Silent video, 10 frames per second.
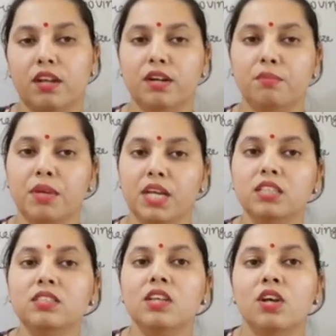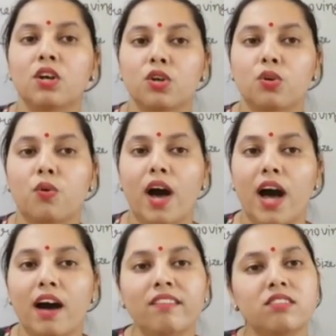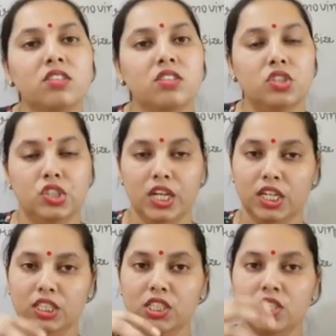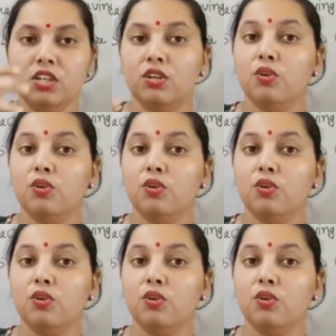it means you have changed,